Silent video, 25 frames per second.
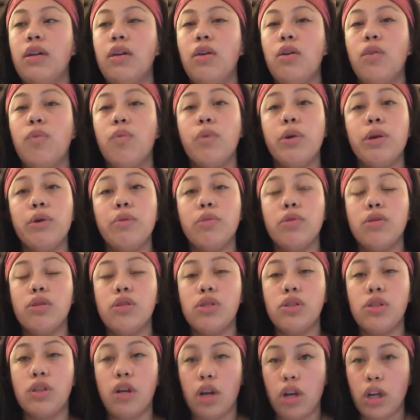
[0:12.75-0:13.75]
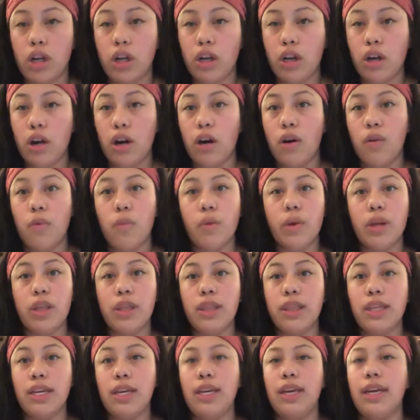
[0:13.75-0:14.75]
We will start
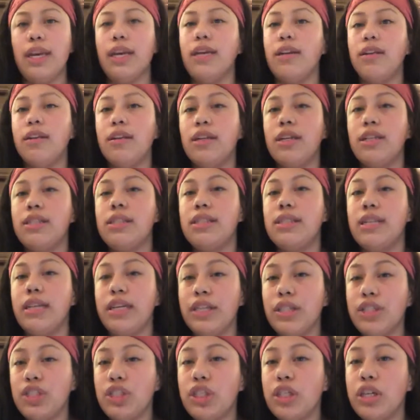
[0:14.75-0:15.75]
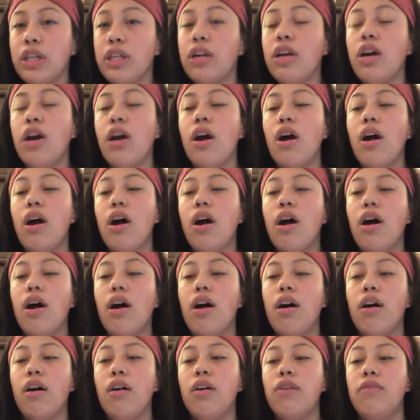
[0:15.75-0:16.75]
with the analyzation
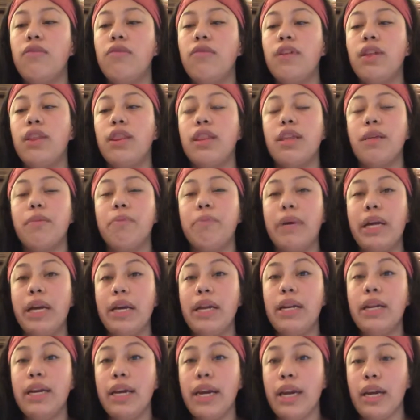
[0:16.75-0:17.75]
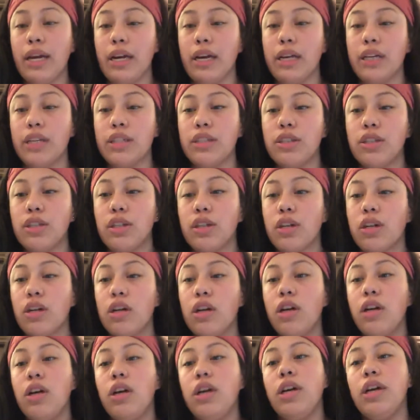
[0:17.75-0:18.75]
of the main character
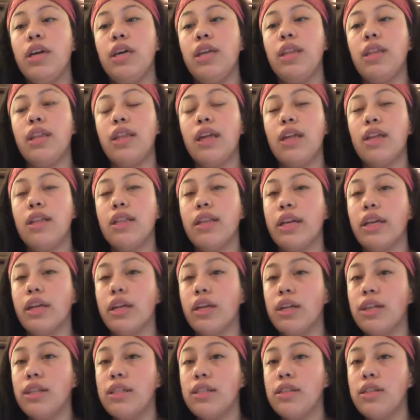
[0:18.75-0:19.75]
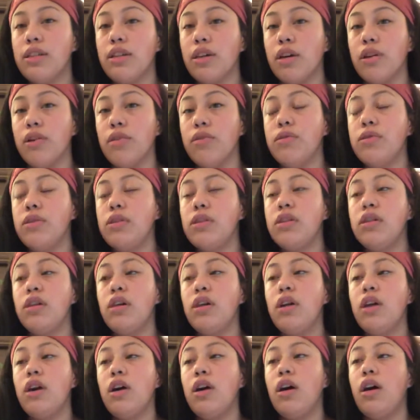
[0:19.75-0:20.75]
and then later his ghost.
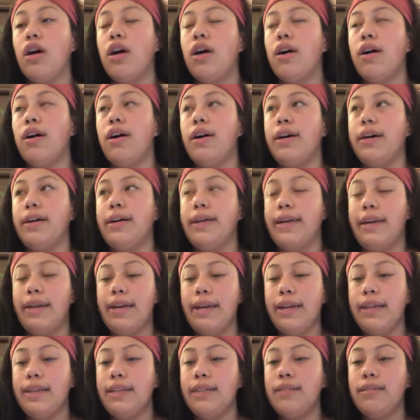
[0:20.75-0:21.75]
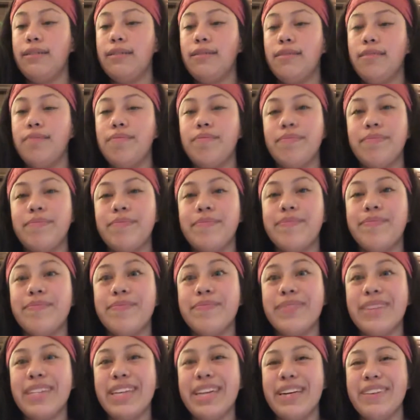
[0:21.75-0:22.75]
And
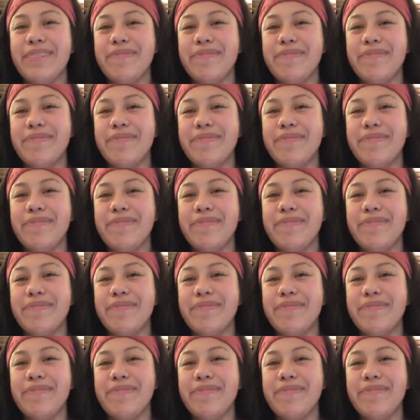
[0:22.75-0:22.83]
yeah.